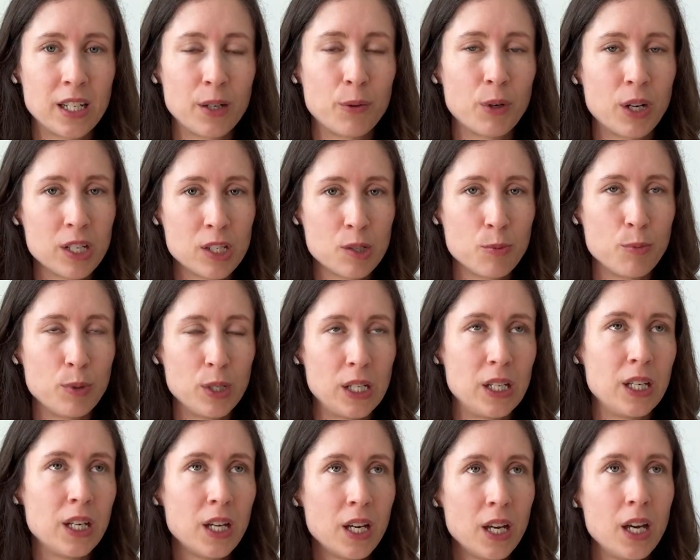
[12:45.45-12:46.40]
I want it to
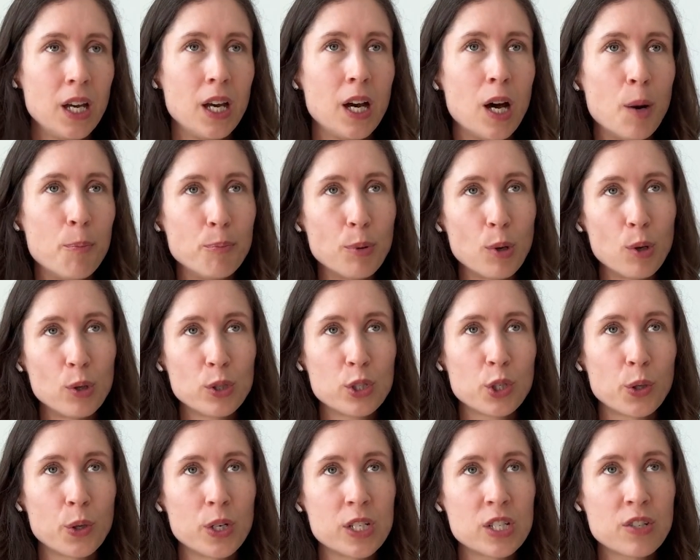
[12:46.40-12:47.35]
be a bold
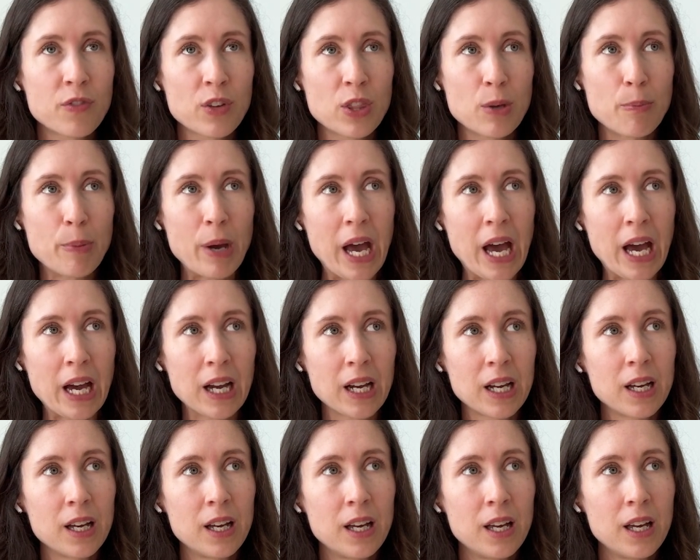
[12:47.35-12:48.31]
choice for the
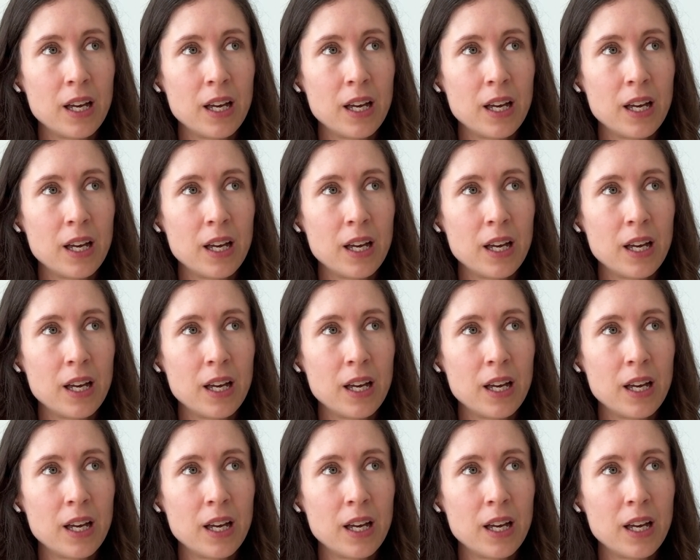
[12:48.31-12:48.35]
back.